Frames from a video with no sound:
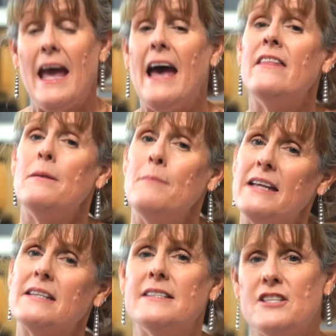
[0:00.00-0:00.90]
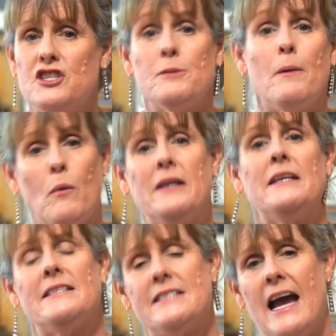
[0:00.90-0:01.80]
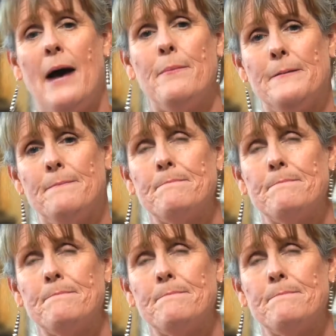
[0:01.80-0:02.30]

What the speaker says: and then make decisions about what needs to happen.